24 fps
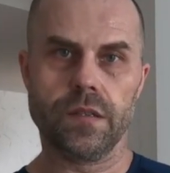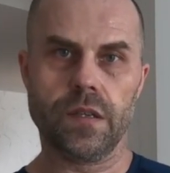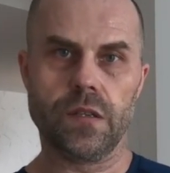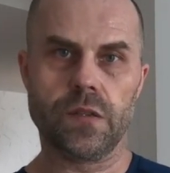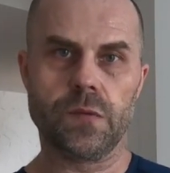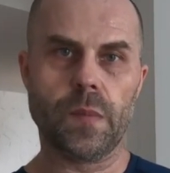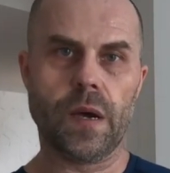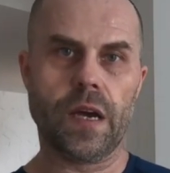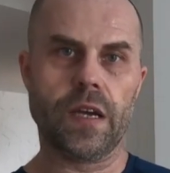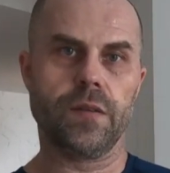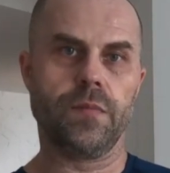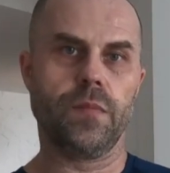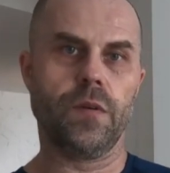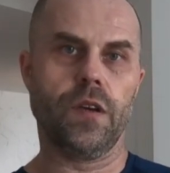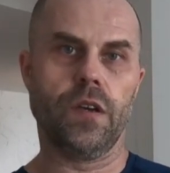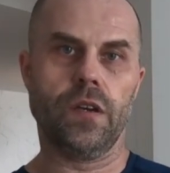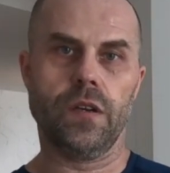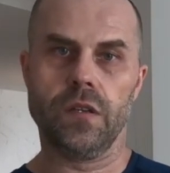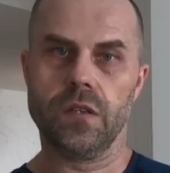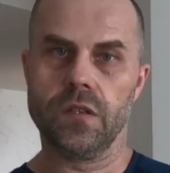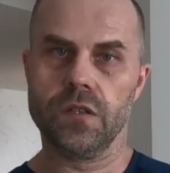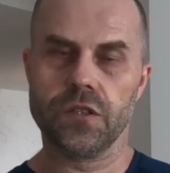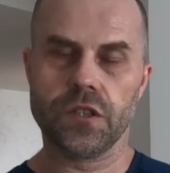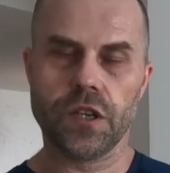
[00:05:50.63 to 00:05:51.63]
This might
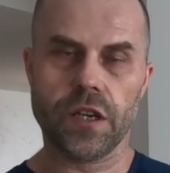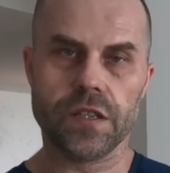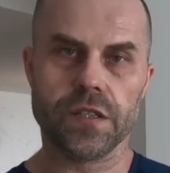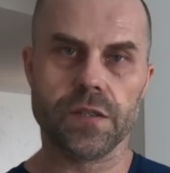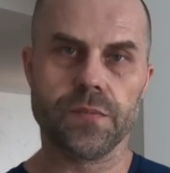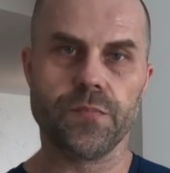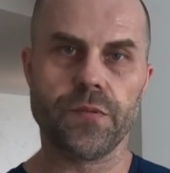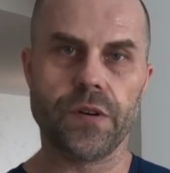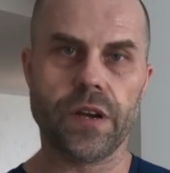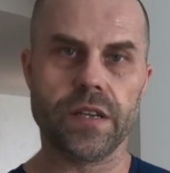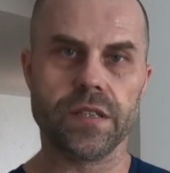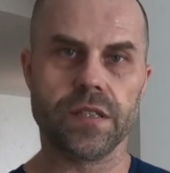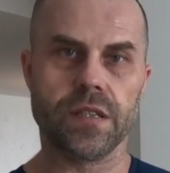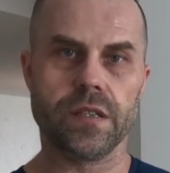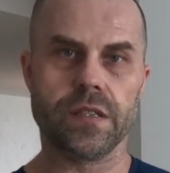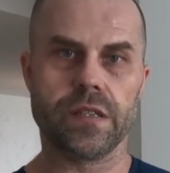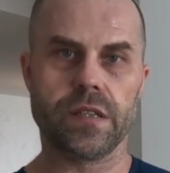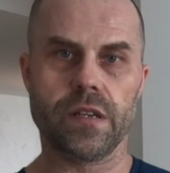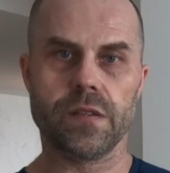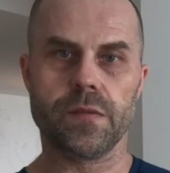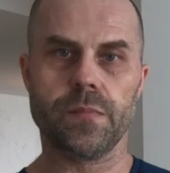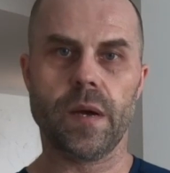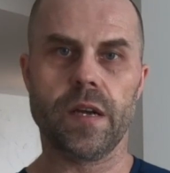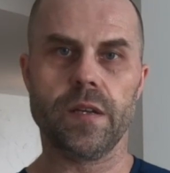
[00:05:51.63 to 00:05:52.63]
be chest presses,
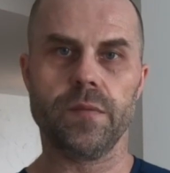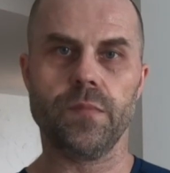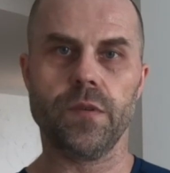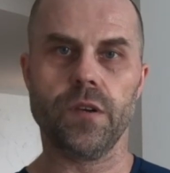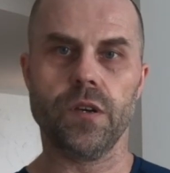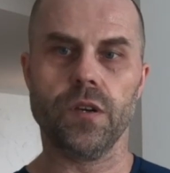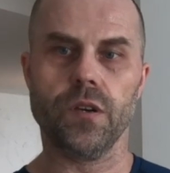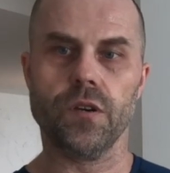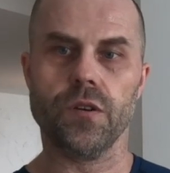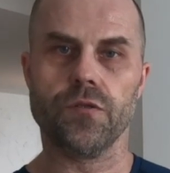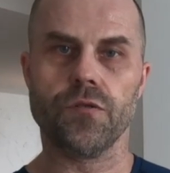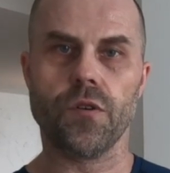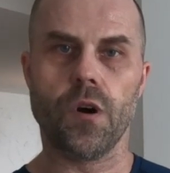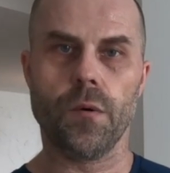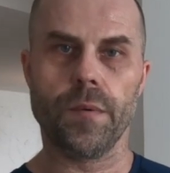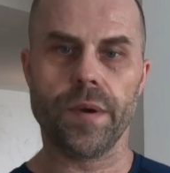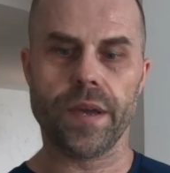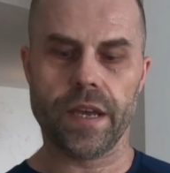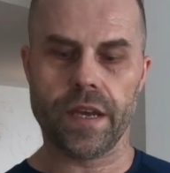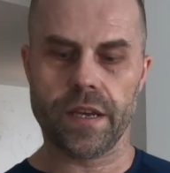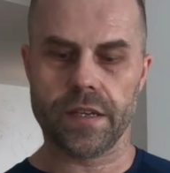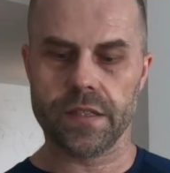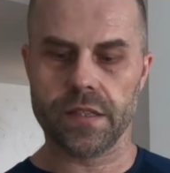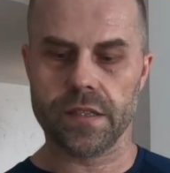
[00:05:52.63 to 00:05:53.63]
this might be
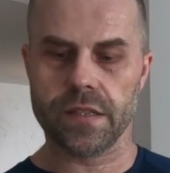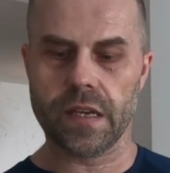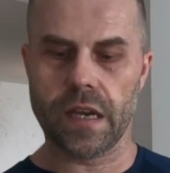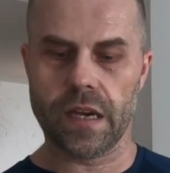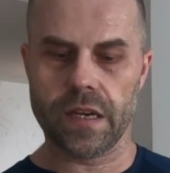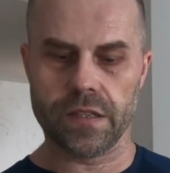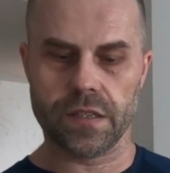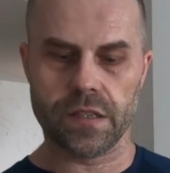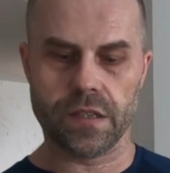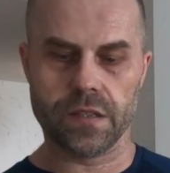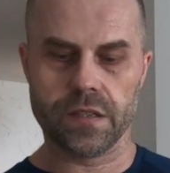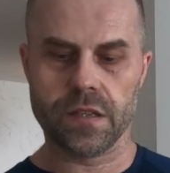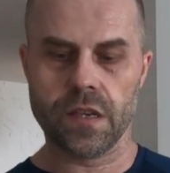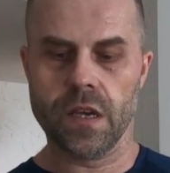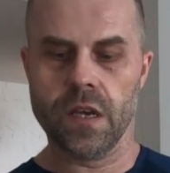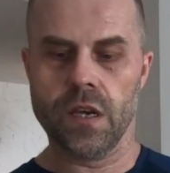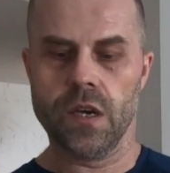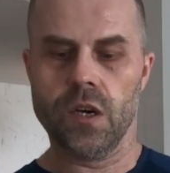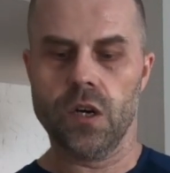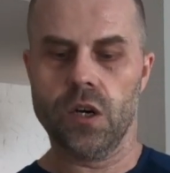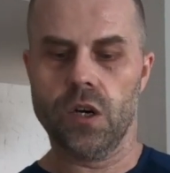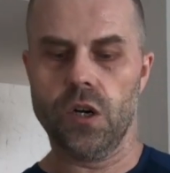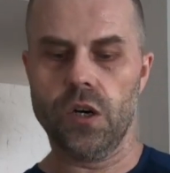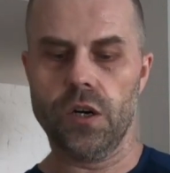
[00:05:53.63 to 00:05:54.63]
rowing exercises,
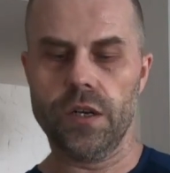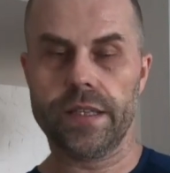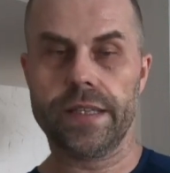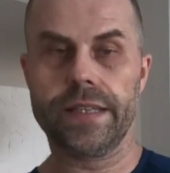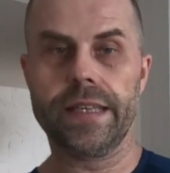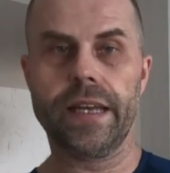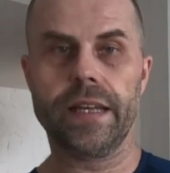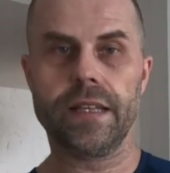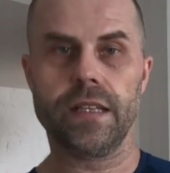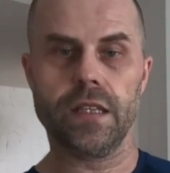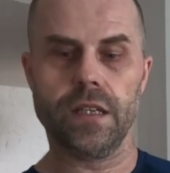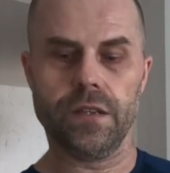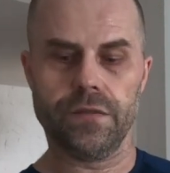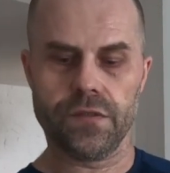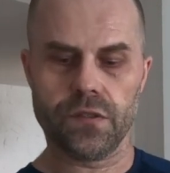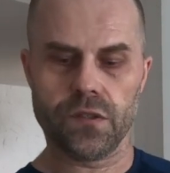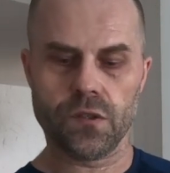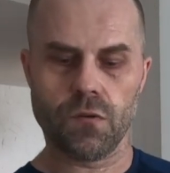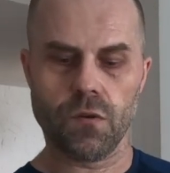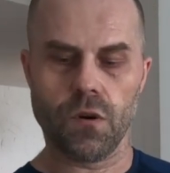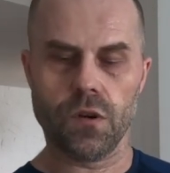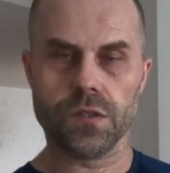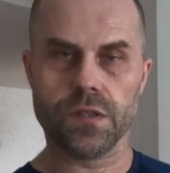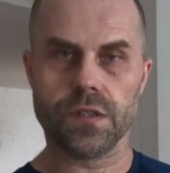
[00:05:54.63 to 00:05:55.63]
or deadlift,
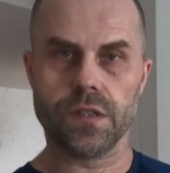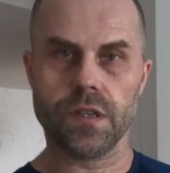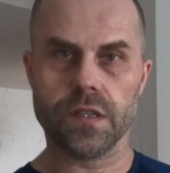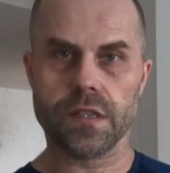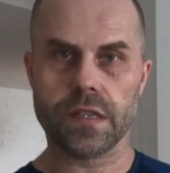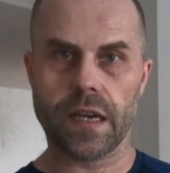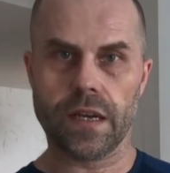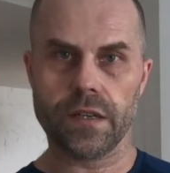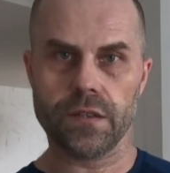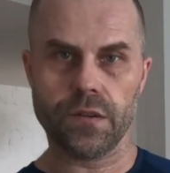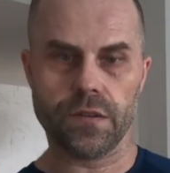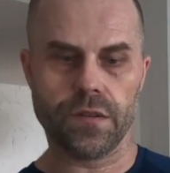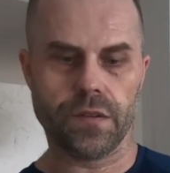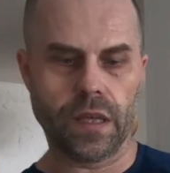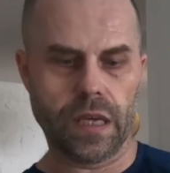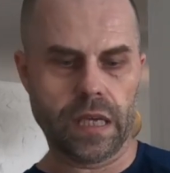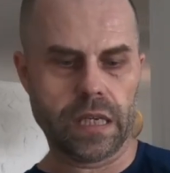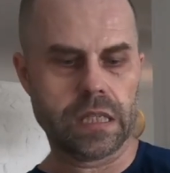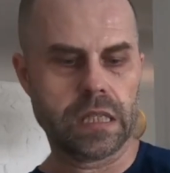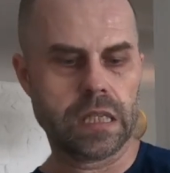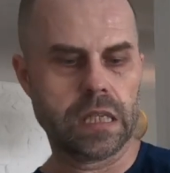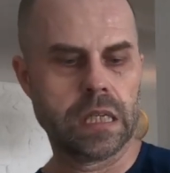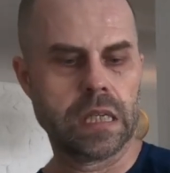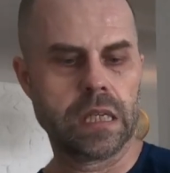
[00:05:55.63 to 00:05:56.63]
squats, this kind of
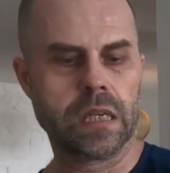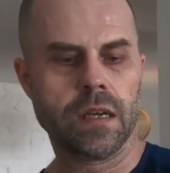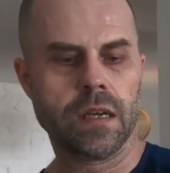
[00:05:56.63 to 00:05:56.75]
things.